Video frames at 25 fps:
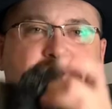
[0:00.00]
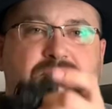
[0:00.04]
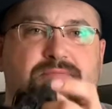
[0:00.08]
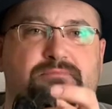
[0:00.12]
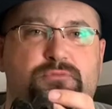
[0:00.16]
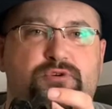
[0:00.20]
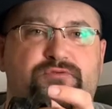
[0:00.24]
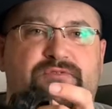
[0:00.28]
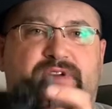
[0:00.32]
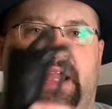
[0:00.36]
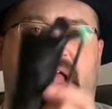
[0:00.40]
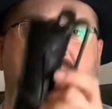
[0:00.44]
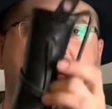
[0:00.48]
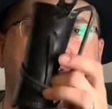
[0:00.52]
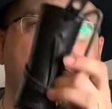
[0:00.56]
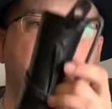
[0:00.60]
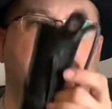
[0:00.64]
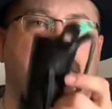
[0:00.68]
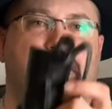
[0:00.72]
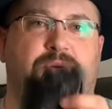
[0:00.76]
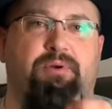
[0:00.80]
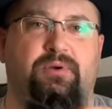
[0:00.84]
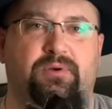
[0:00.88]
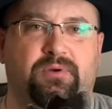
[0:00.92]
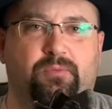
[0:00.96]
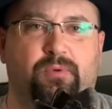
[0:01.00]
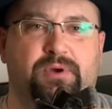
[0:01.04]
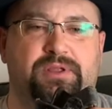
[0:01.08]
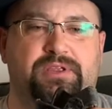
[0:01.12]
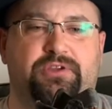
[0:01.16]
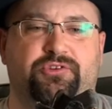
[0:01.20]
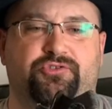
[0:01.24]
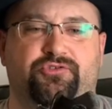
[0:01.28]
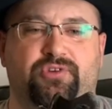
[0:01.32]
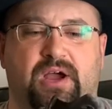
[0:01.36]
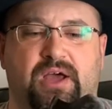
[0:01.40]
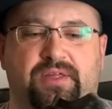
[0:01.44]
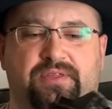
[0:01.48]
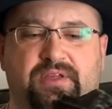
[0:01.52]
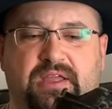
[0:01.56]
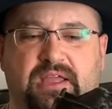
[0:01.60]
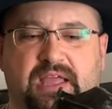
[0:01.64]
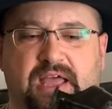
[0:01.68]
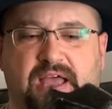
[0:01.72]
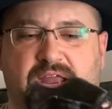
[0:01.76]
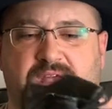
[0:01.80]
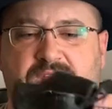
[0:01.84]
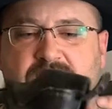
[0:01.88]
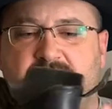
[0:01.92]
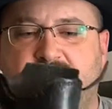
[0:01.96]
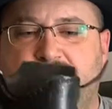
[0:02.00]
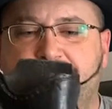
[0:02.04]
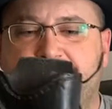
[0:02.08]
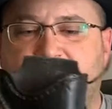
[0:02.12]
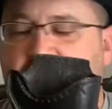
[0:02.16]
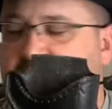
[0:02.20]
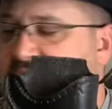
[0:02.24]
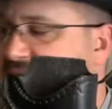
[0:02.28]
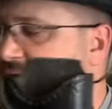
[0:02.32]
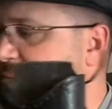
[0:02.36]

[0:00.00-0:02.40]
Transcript: moving up when you draw the gun. And